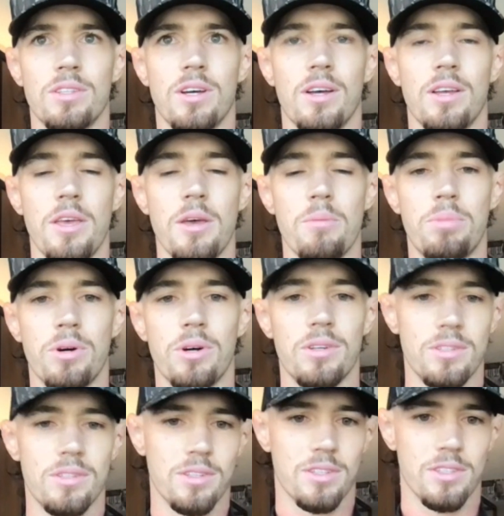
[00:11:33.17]
Impa
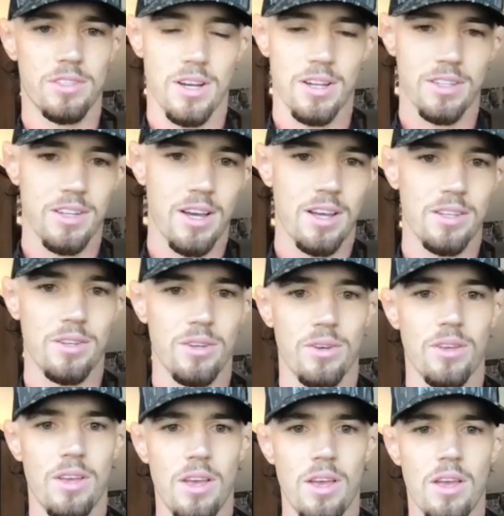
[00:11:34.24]
Kasangana.